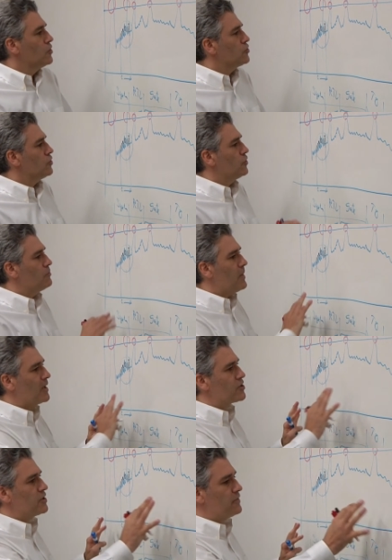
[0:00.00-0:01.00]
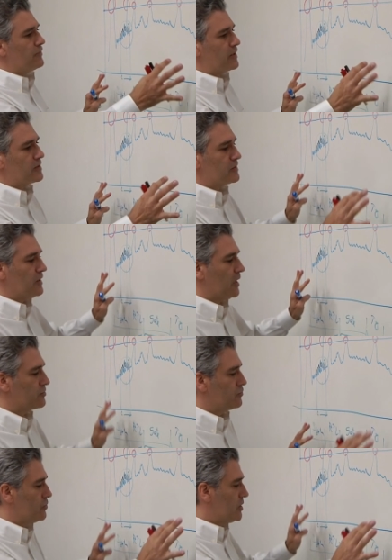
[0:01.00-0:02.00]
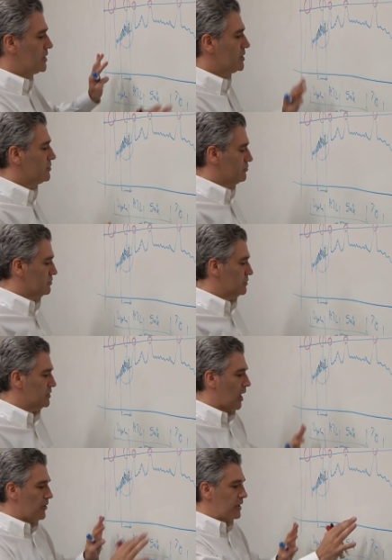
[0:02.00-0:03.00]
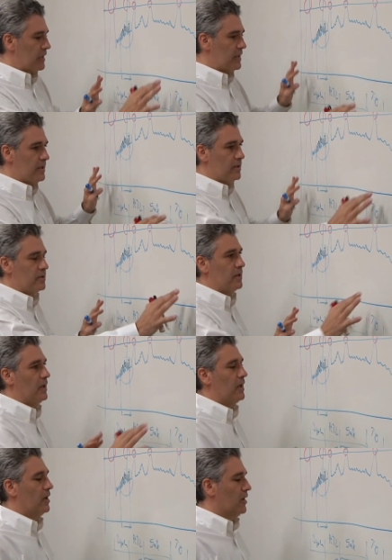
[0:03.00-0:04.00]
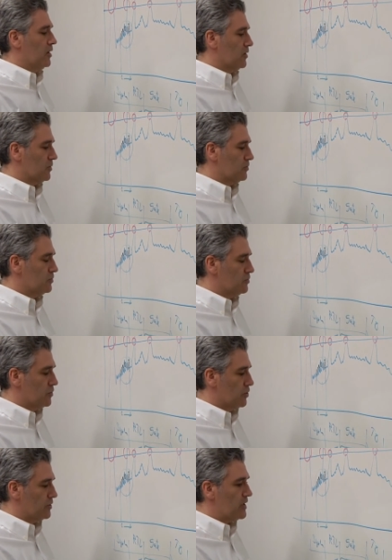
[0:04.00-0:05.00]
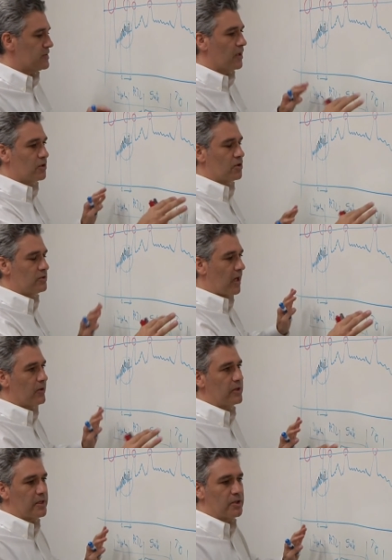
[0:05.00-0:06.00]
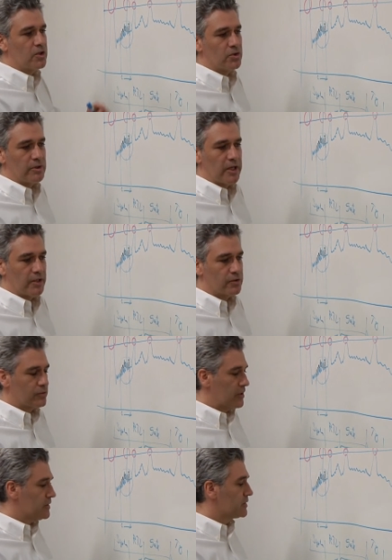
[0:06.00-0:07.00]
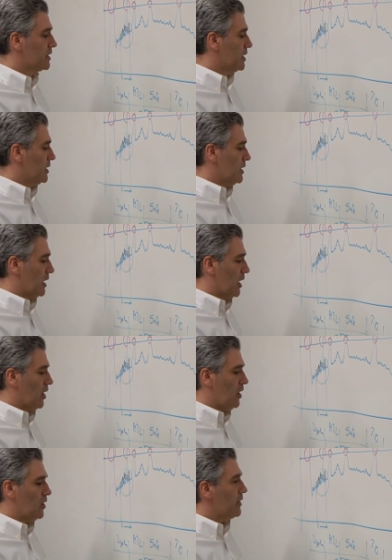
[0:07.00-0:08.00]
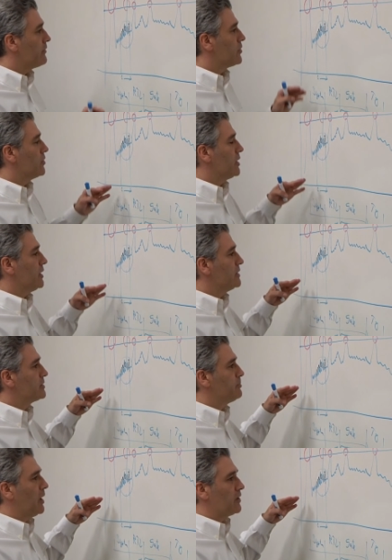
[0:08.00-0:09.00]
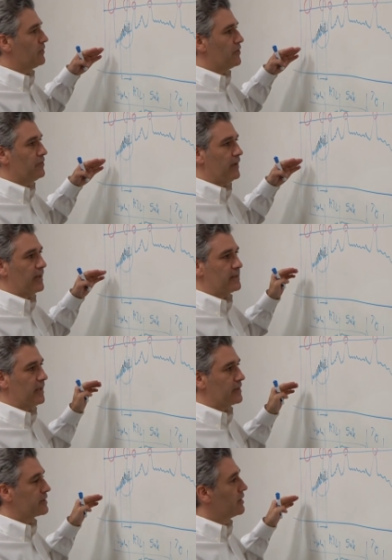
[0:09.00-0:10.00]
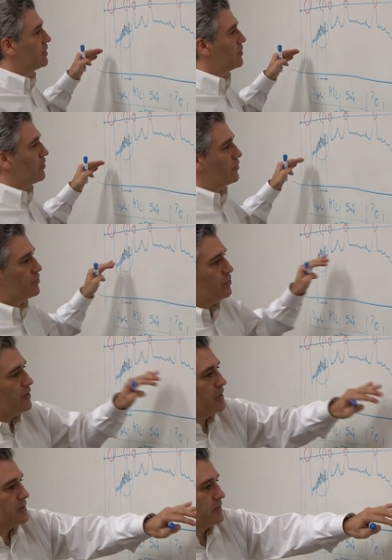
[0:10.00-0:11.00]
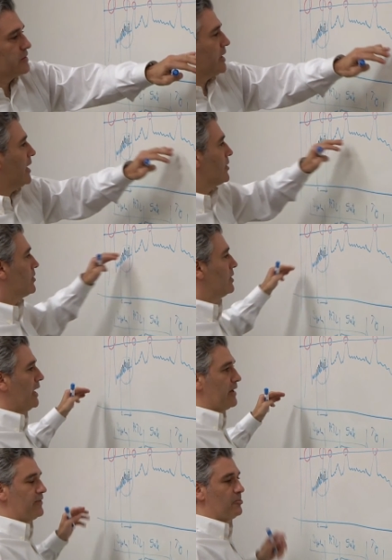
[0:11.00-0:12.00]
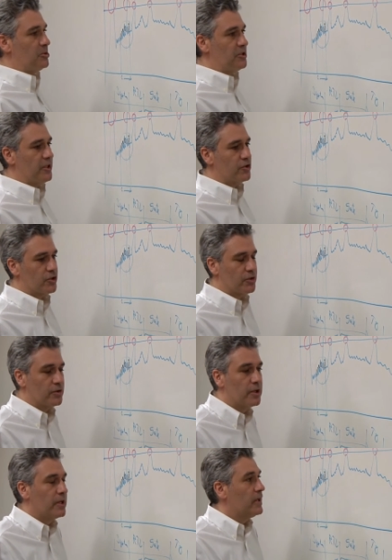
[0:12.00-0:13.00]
So the margin effect is not really directly, uh, uh, you know, does not directly correlate to this. Uh, however, it is part of the fact that through this entire live application,